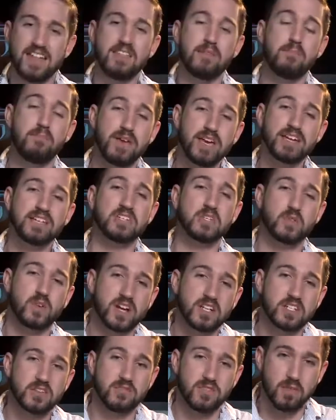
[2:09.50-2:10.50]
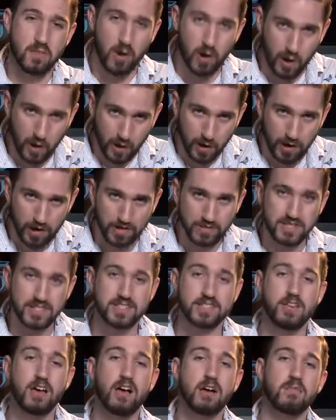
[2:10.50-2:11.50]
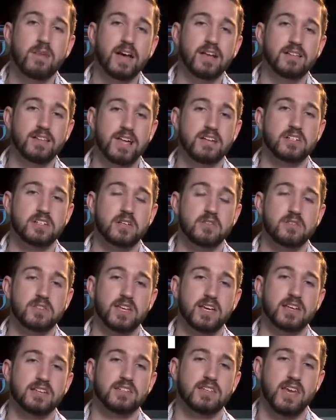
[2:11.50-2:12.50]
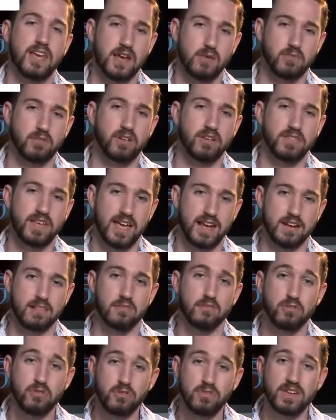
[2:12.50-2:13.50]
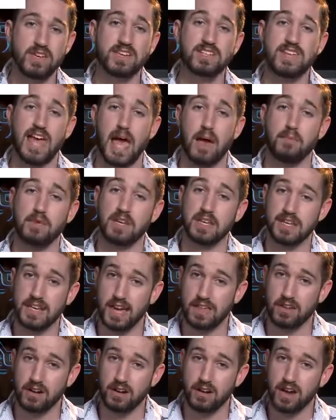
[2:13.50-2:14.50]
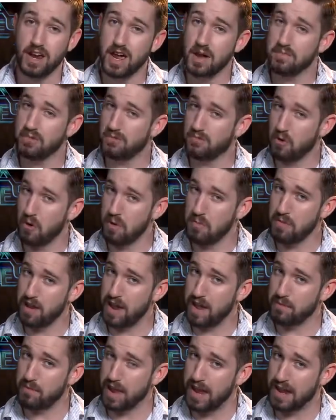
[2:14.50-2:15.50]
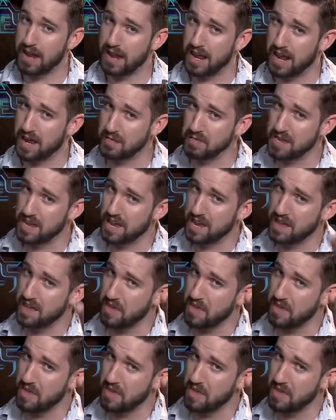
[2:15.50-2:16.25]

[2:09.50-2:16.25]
And the biggest stretch of them all, the song Michelangelo sings to April at the end of the movie is Happy Together, performed by a band named